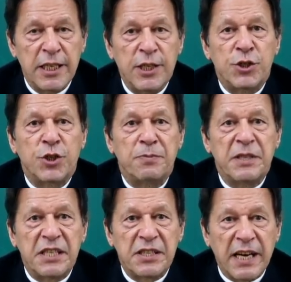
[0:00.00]
should be
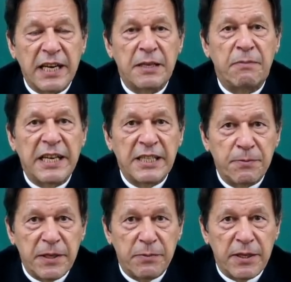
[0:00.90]
decided by its
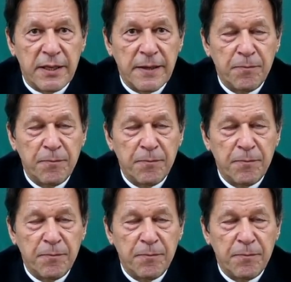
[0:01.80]
people